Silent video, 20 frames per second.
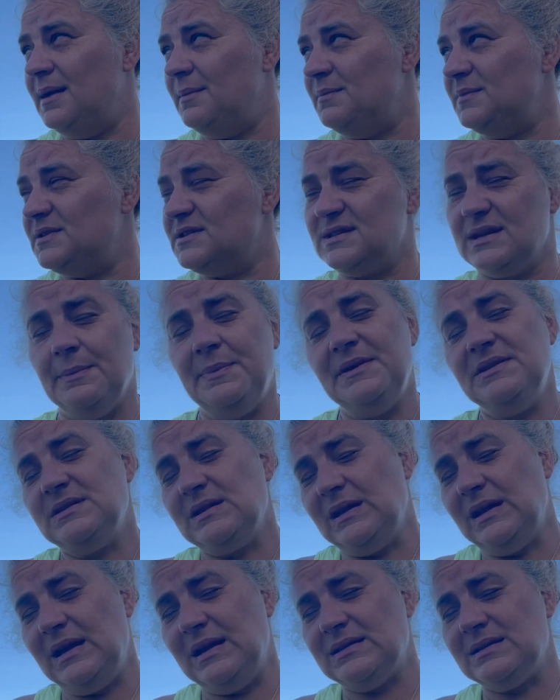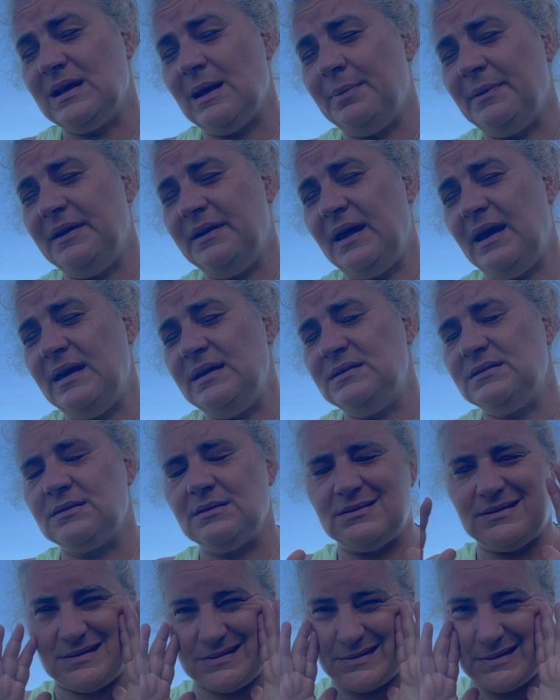slippers in the next couple of days.
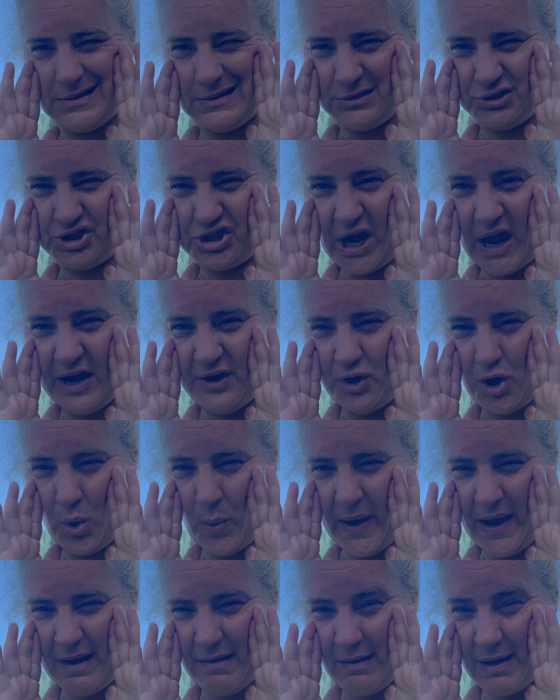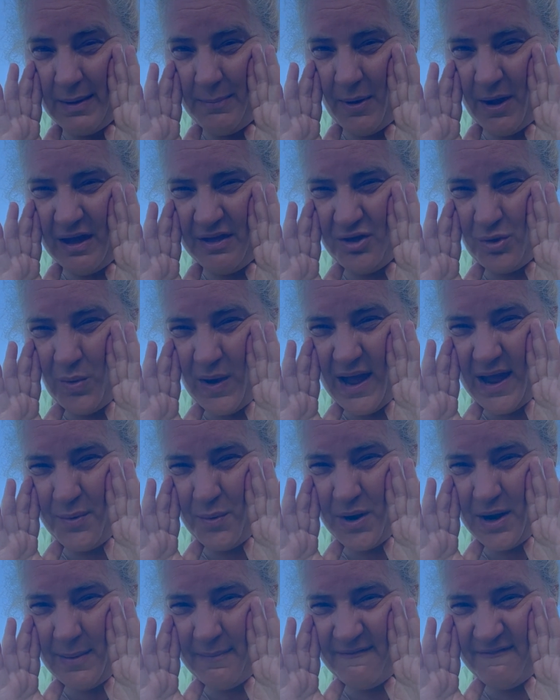It's still January, by the way,
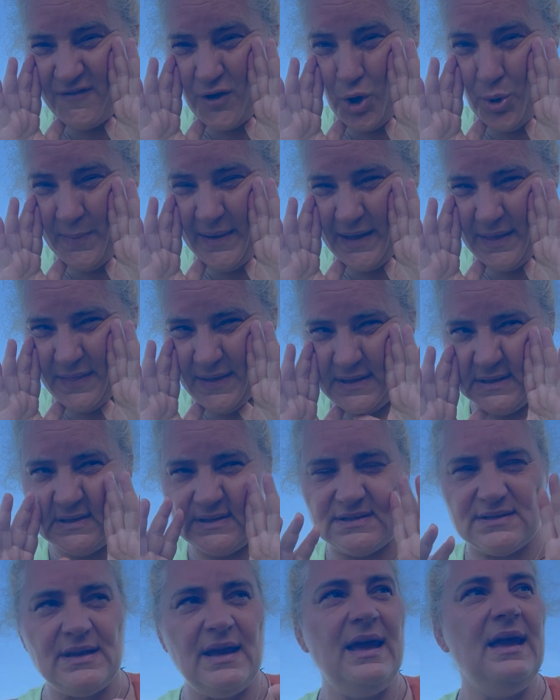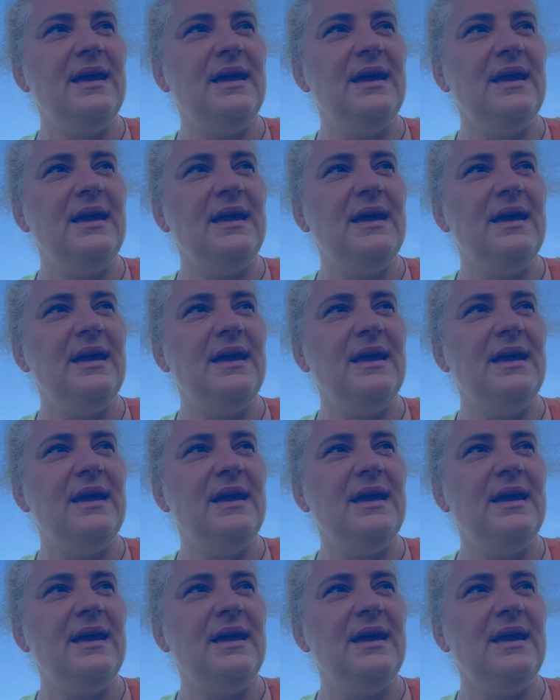when I'm filming this,